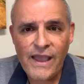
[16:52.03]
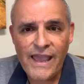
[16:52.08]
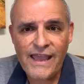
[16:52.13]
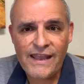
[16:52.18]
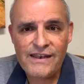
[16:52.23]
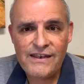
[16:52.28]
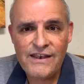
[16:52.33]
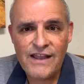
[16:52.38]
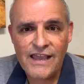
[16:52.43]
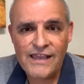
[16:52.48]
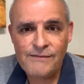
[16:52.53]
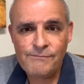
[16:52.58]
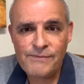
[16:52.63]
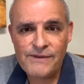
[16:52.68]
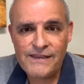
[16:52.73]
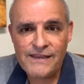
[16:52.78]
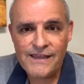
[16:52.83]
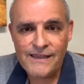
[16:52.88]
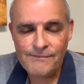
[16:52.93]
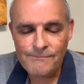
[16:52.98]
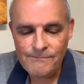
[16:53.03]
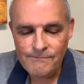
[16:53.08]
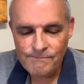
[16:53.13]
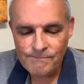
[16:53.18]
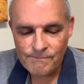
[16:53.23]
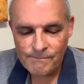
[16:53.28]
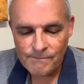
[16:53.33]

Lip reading: at 9 p.m.